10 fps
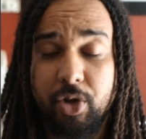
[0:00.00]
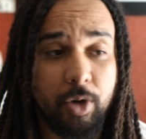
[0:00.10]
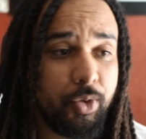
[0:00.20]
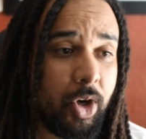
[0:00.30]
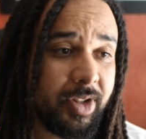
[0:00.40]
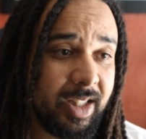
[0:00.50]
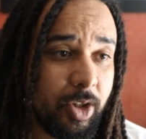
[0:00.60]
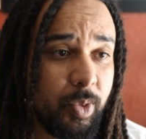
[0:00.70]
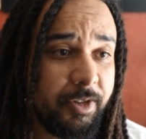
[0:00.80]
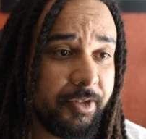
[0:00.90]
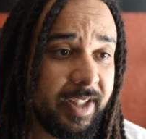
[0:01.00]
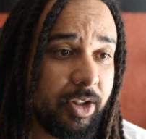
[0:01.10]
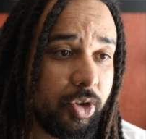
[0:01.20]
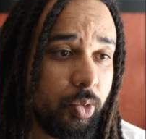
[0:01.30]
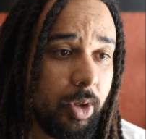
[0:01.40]
storefront, and it will
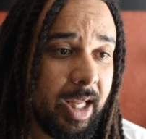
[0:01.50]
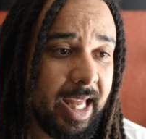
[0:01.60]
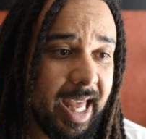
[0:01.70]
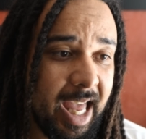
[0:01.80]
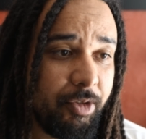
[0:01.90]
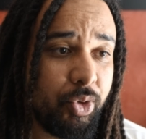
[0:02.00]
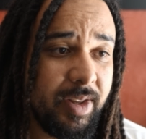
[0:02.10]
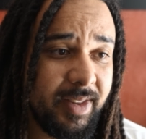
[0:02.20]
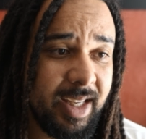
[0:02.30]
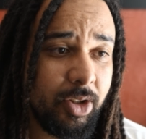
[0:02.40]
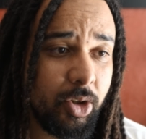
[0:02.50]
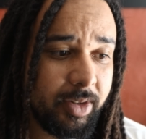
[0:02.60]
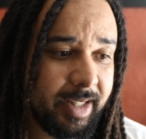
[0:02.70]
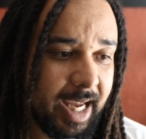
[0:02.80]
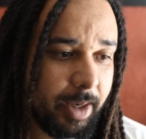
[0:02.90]
feed you every
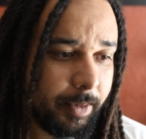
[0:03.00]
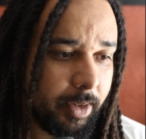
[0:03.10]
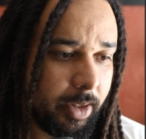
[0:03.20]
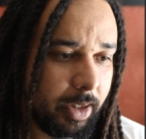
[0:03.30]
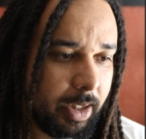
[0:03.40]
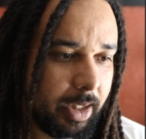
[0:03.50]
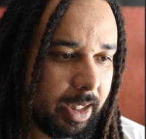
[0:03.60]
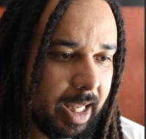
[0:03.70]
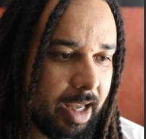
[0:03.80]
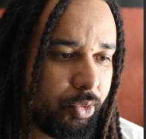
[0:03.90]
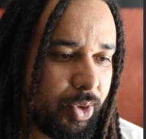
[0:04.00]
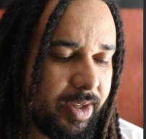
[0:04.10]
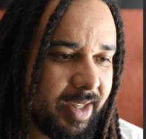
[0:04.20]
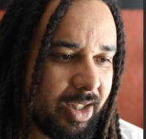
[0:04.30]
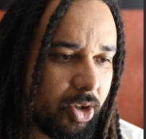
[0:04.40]
single time every
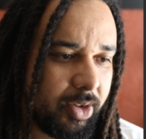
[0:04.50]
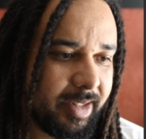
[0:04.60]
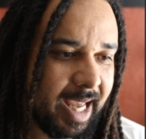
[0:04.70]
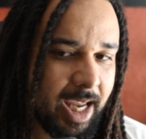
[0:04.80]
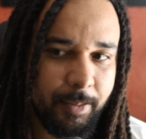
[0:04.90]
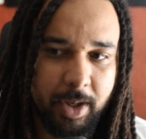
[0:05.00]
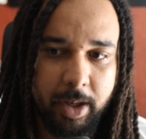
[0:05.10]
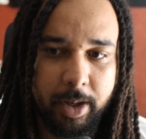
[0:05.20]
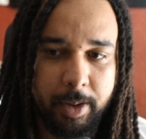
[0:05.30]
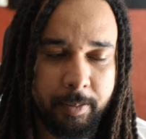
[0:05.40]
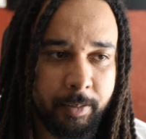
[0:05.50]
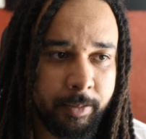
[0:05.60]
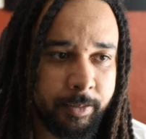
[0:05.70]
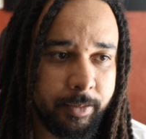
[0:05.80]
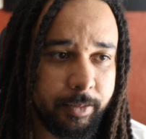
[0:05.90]
single time,
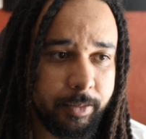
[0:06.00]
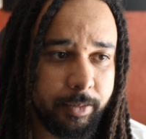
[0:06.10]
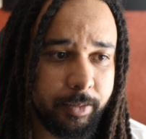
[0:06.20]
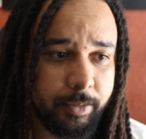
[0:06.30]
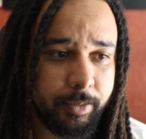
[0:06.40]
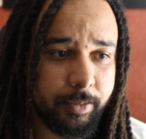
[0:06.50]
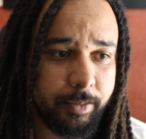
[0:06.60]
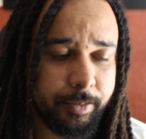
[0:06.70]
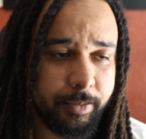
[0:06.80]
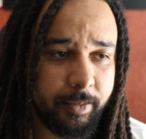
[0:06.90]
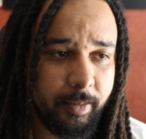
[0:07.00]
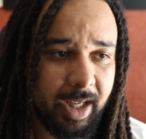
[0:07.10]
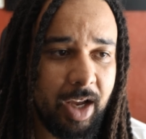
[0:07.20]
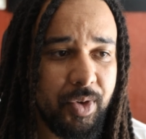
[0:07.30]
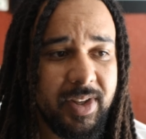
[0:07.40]
um,
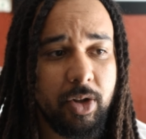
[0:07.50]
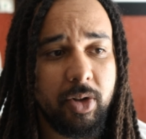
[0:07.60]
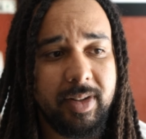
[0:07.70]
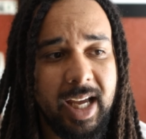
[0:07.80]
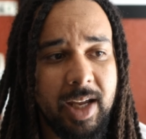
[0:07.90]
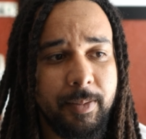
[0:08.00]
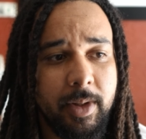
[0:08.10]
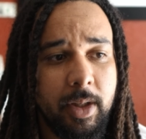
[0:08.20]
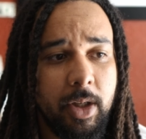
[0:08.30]
every single time